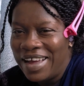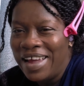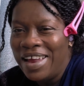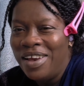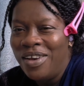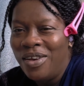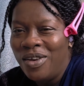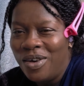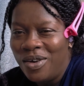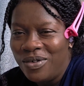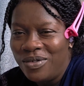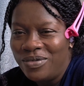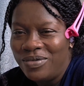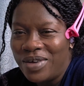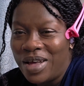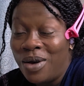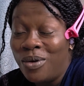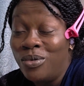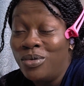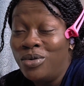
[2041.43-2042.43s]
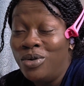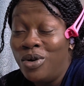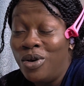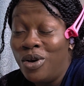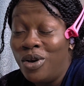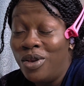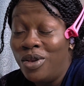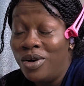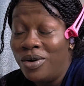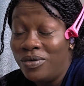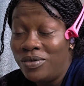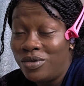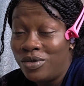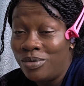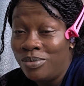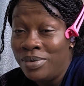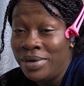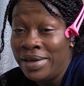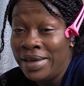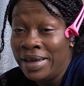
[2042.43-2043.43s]
I would love
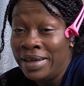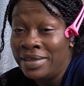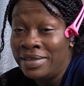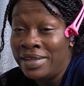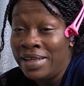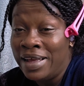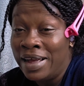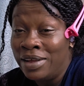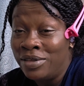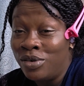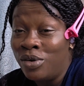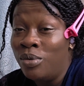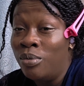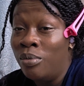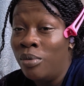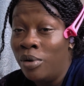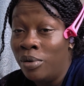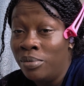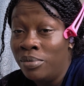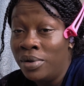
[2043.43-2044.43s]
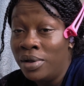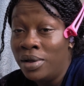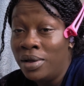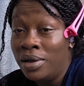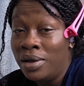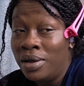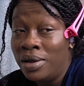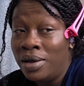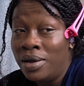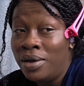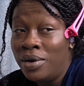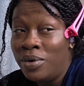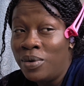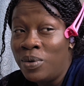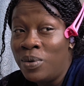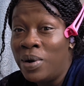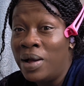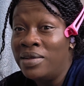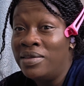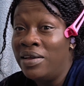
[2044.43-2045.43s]
to be a stay-at-home mom
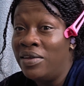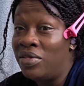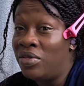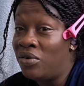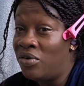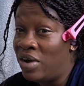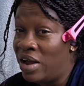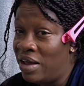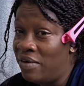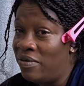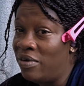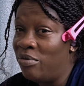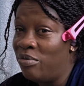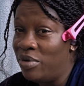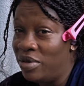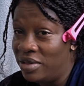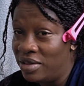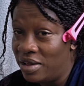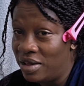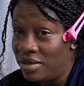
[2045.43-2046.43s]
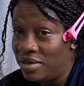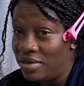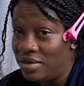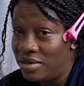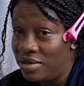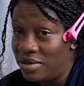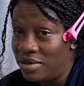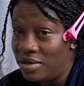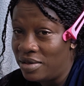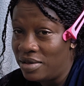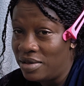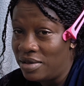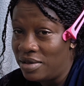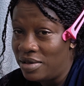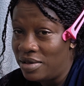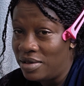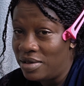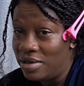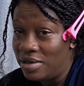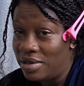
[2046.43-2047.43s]
who has a thriving business.
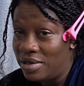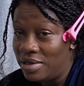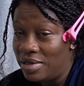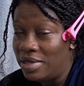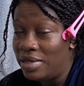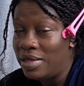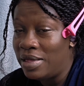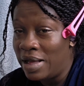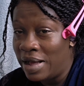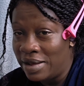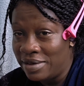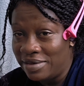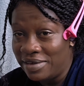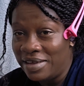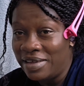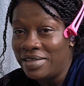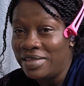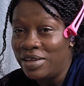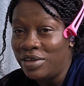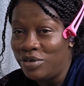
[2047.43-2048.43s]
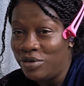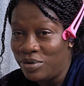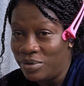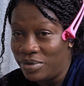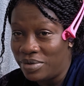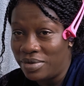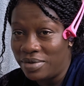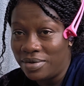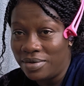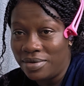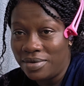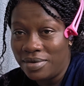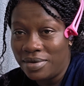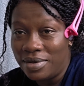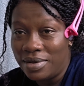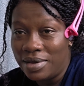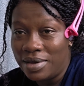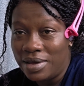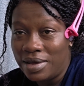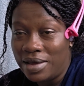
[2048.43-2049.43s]
That is the truth.
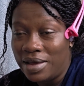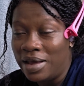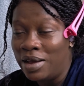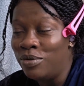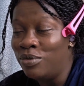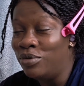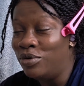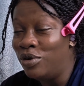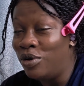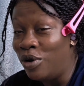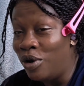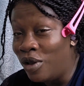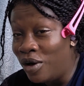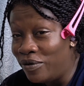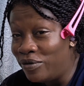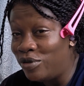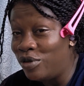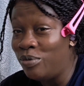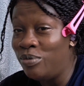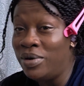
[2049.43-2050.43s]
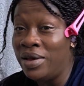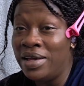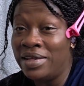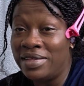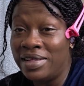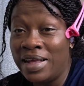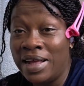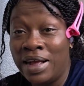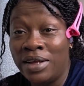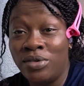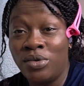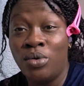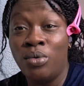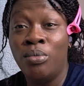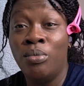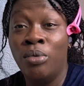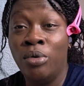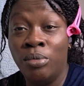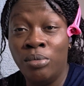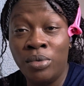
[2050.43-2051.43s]
I would love to be a
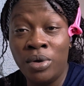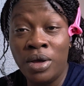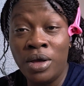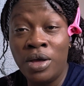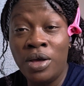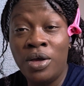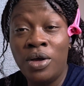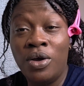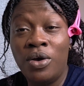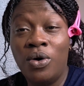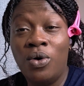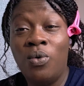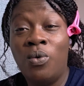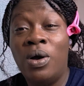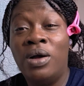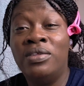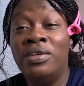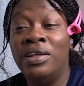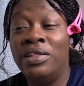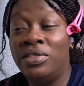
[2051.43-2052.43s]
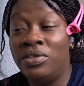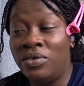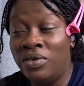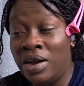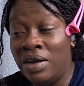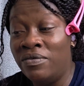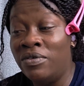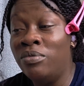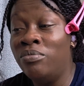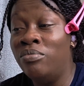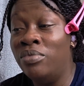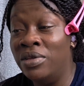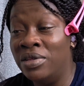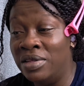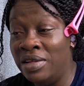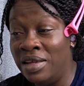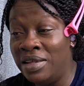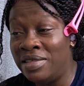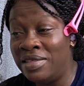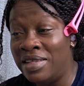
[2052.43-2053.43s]
stay-at-home mom who has a thriving
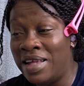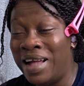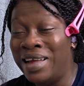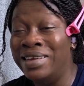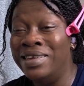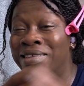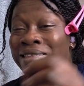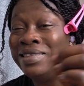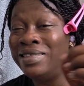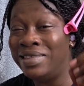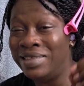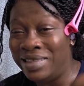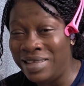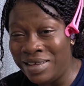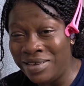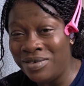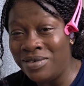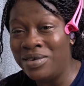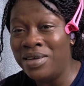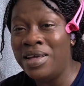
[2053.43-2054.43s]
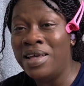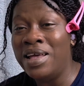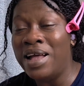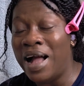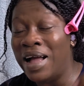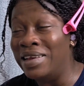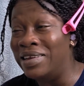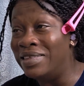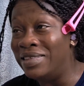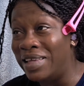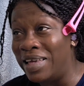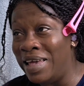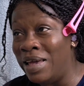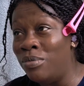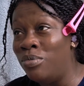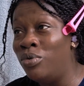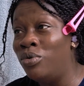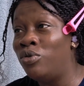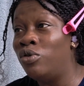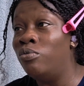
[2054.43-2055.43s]
business and is
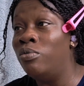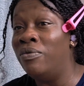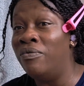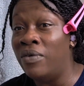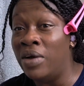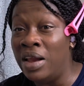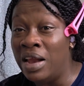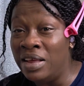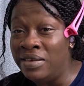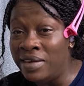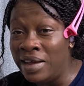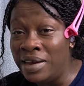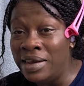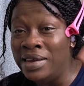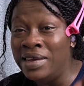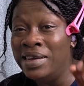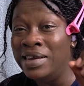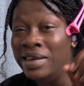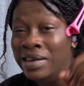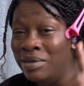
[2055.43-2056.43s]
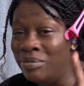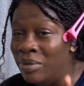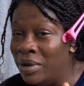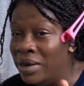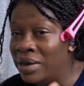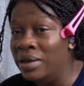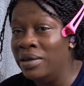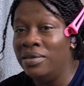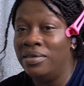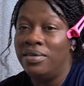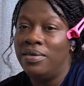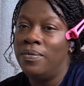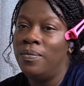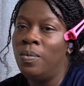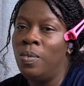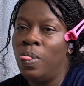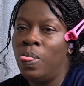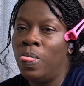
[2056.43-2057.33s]
able to be financially independent